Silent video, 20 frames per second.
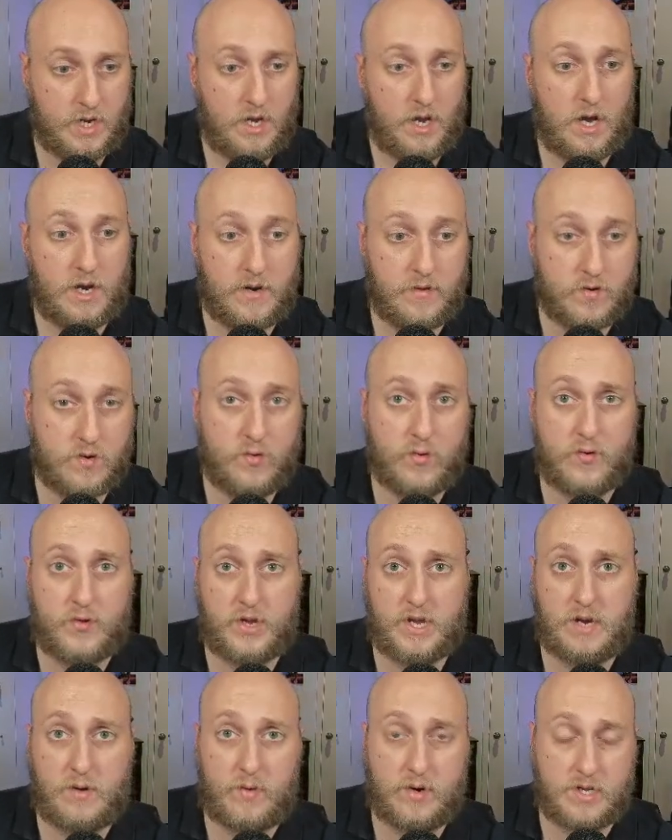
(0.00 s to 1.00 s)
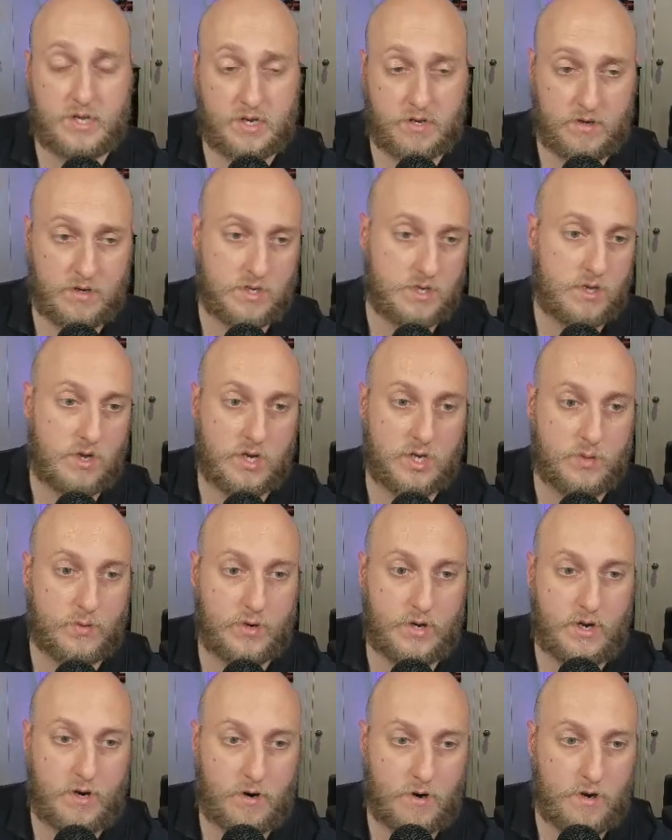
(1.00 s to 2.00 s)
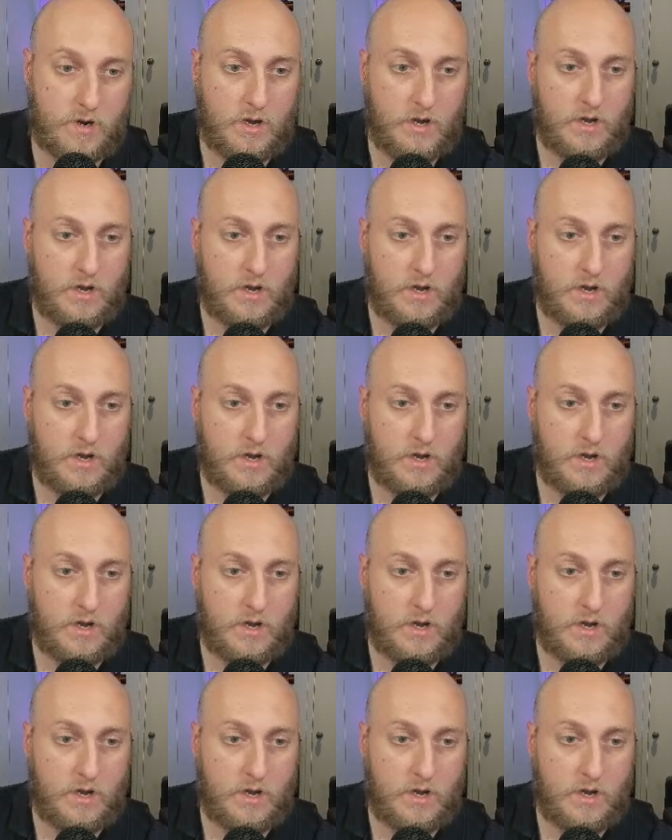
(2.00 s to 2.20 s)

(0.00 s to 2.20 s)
Another cool thing I wanted to, as long as we're here,